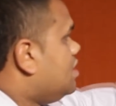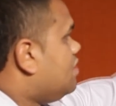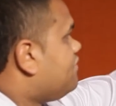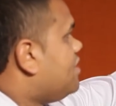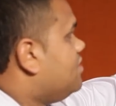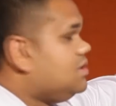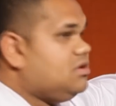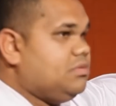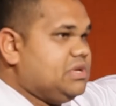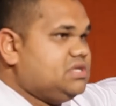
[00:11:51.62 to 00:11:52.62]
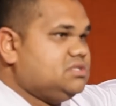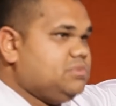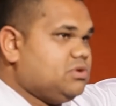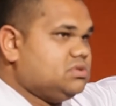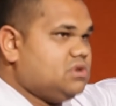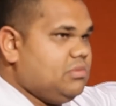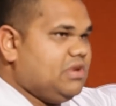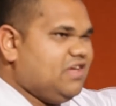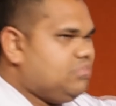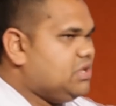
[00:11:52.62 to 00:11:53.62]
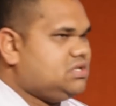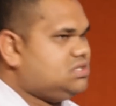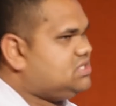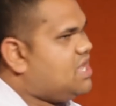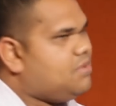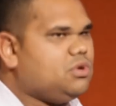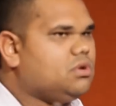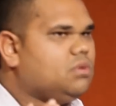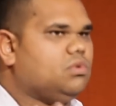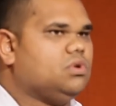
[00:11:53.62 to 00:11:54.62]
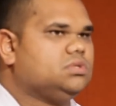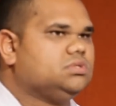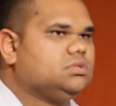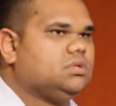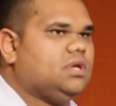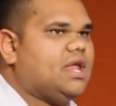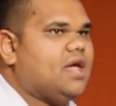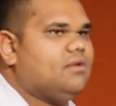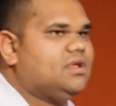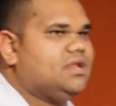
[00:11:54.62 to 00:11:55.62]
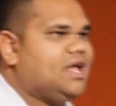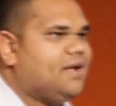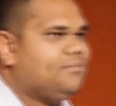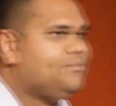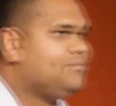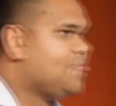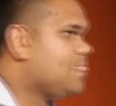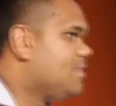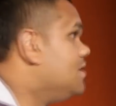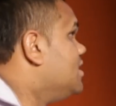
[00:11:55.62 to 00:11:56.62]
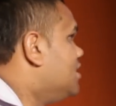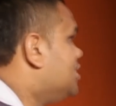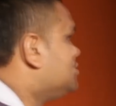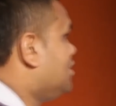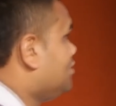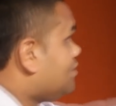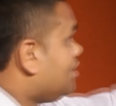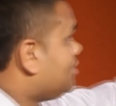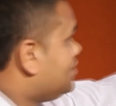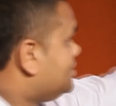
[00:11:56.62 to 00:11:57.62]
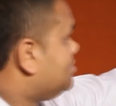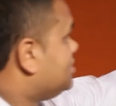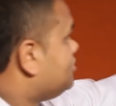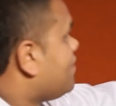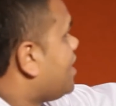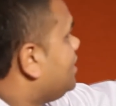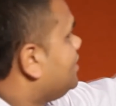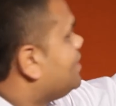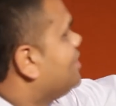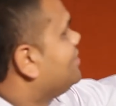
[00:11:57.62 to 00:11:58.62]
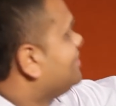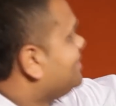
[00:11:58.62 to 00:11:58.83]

I throw in little pictures because I believe pictures say a million words, you know, and um, that's what I looked like when I did a bit of training. Eh?